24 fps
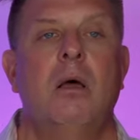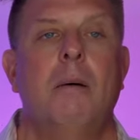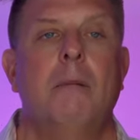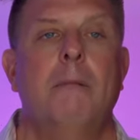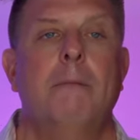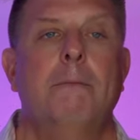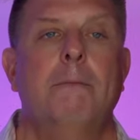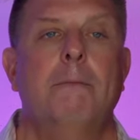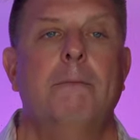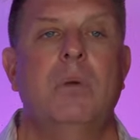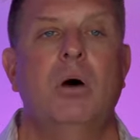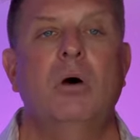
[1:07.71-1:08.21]

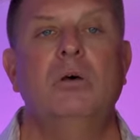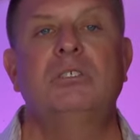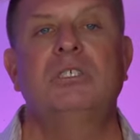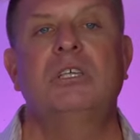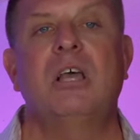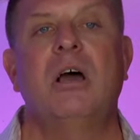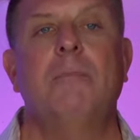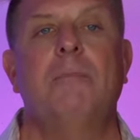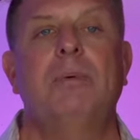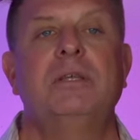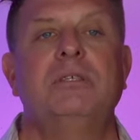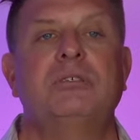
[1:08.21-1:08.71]
Most
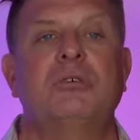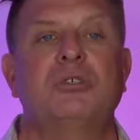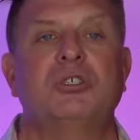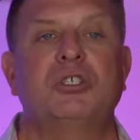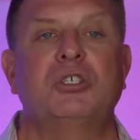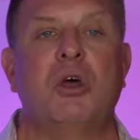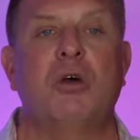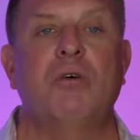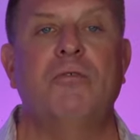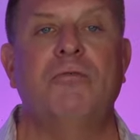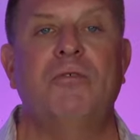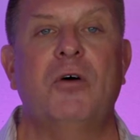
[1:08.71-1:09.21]
companies are
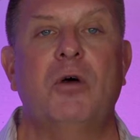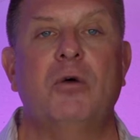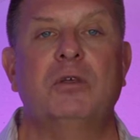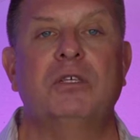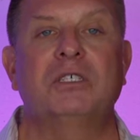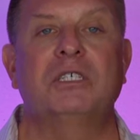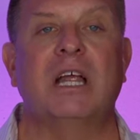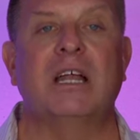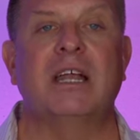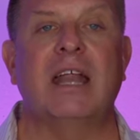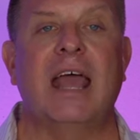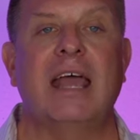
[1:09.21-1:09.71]
so focused on